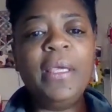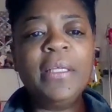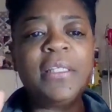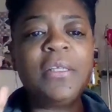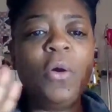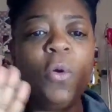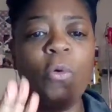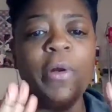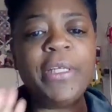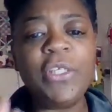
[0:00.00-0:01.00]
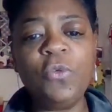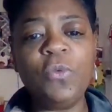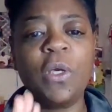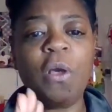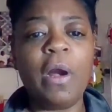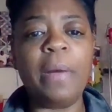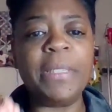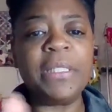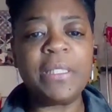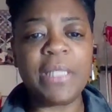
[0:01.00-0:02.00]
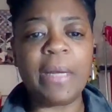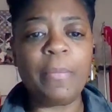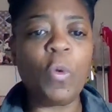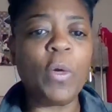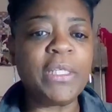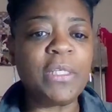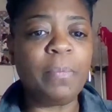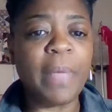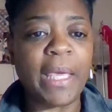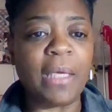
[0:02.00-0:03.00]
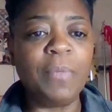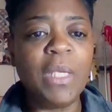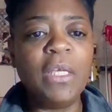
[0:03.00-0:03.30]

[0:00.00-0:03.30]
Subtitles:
it's according to the garments that I'm going to make.